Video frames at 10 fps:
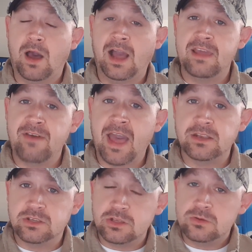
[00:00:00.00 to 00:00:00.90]
I have
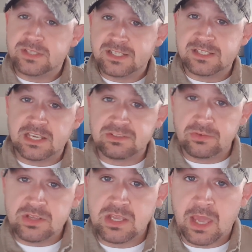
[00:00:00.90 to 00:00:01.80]
had you
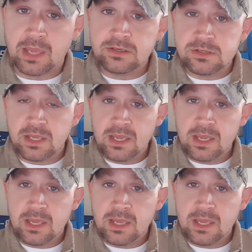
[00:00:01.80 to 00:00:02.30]
successfully engaged